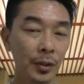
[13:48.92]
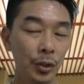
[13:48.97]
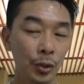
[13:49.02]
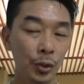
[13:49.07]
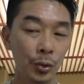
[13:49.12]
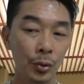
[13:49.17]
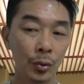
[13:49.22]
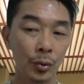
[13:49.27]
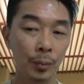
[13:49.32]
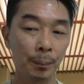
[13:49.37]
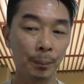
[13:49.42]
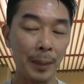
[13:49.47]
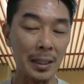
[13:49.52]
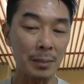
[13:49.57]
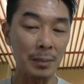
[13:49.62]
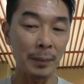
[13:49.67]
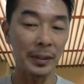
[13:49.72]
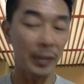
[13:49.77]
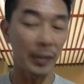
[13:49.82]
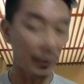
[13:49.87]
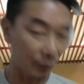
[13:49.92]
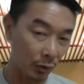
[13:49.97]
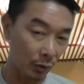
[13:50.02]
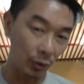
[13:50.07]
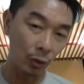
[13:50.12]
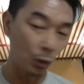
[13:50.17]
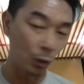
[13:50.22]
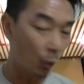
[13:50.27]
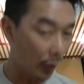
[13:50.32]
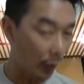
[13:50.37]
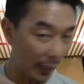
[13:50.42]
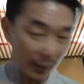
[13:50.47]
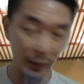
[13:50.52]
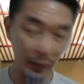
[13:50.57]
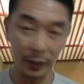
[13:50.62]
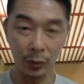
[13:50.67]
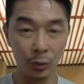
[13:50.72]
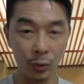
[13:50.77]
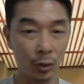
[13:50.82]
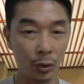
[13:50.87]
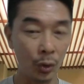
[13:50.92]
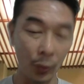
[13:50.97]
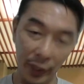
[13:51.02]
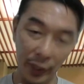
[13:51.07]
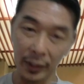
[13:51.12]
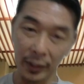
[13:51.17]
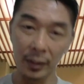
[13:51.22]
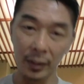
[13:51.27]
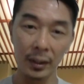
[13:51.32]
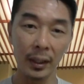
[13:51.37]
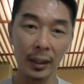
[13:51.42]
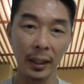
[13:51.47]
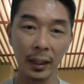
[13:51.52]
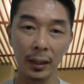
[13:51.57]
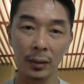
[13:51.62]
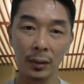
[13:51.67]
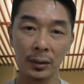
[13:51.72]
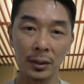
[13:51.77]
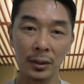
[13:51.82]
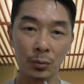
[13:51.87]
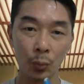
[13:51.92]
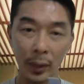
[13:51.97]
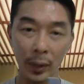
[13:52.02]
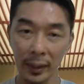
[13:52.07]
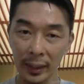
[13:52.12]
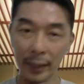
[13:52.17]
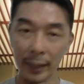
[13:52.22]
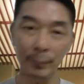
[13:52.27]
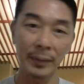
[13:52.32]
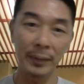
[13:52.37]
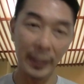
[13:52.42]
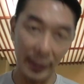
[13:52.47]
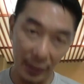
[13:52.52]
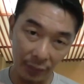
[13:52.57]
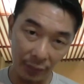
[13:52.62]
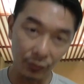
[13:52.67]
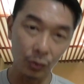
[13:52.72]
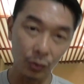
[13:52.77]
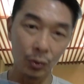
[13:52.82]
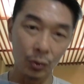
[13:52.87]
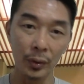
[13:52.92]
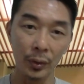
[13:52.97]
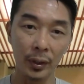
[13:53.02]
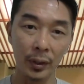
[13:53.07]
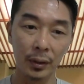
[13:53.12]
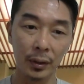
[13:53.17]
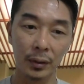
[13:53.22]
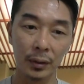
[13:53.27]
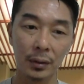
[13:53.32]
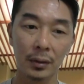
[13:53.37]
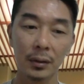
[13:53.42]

you pass by, you have to go in. Just 1 lap, then you have to go in.